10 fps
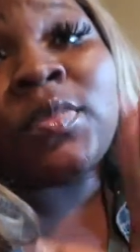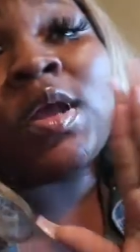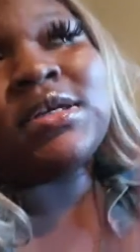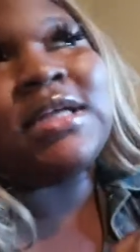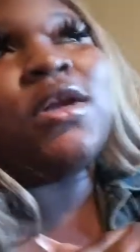
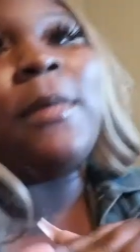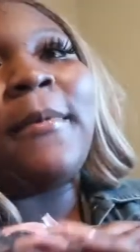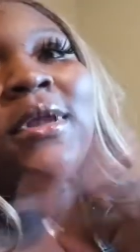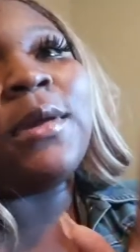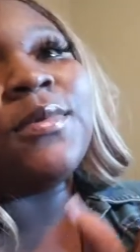because I know my
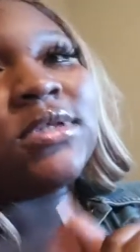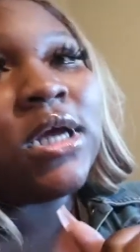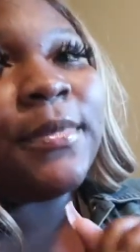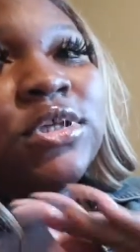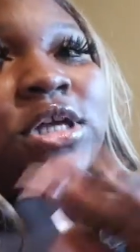birthday was
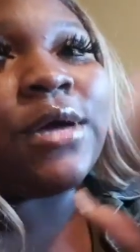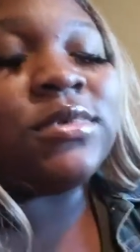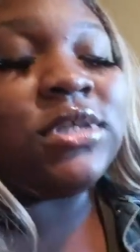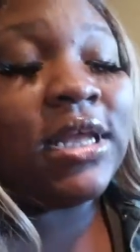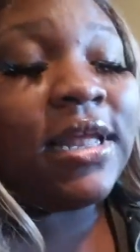coming, so I
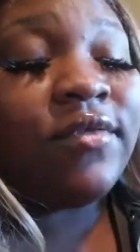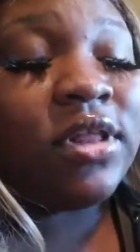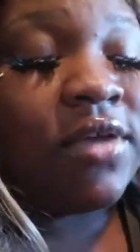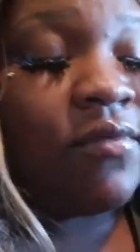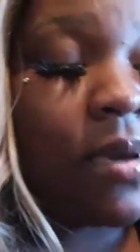was getting
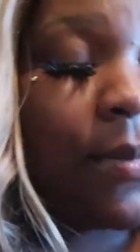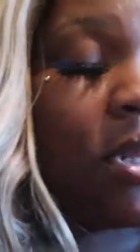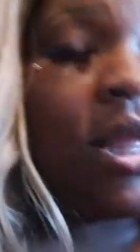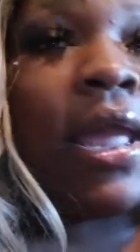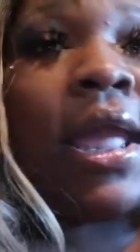everything for my
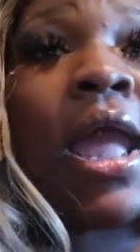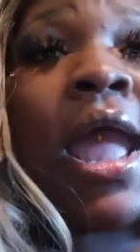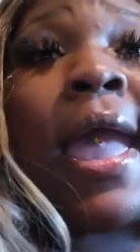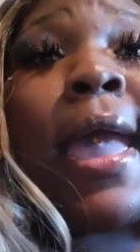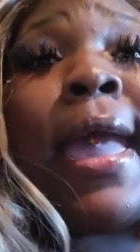birthday.
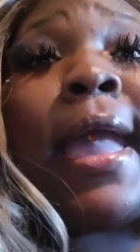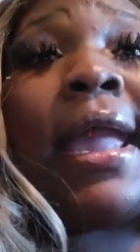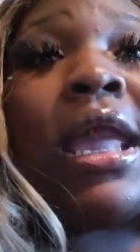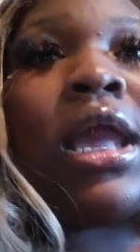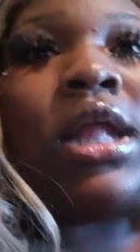
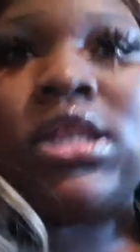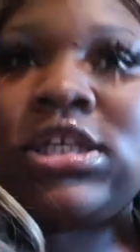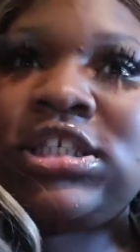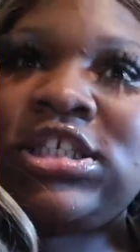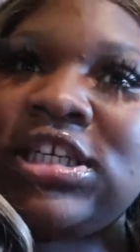And
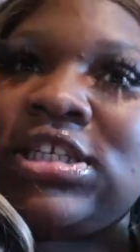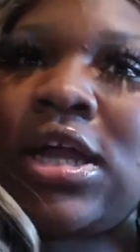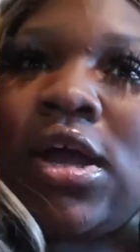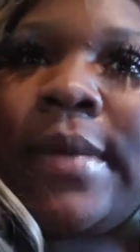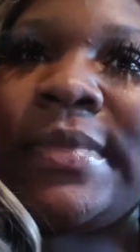this just
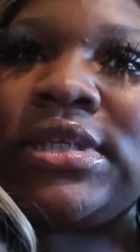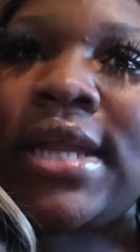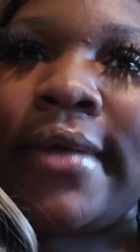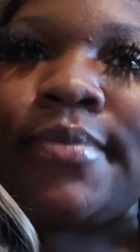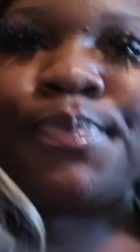now coming today.